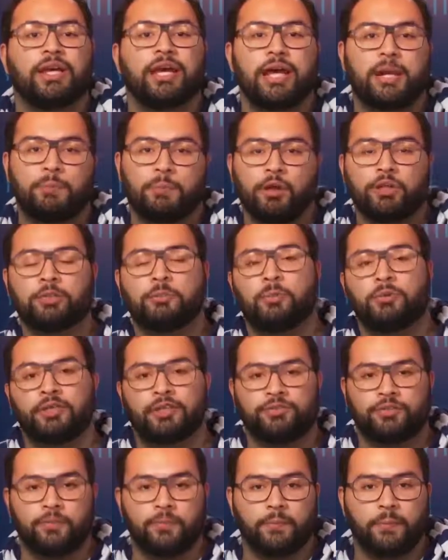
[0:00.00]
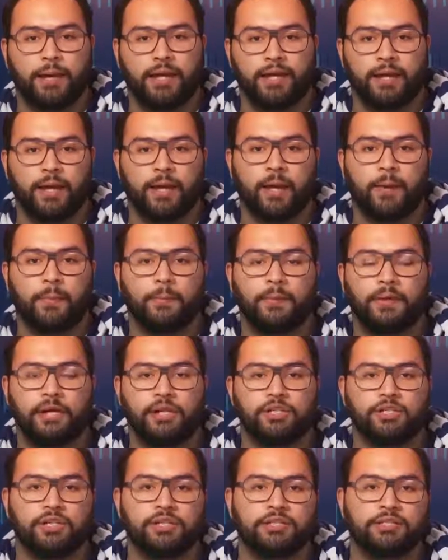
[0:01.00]
in multiple different
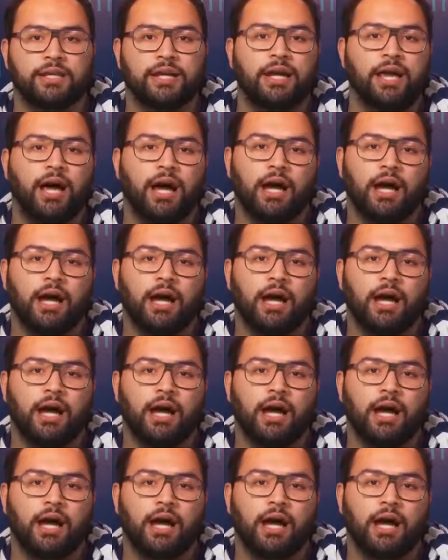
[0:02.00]
pages.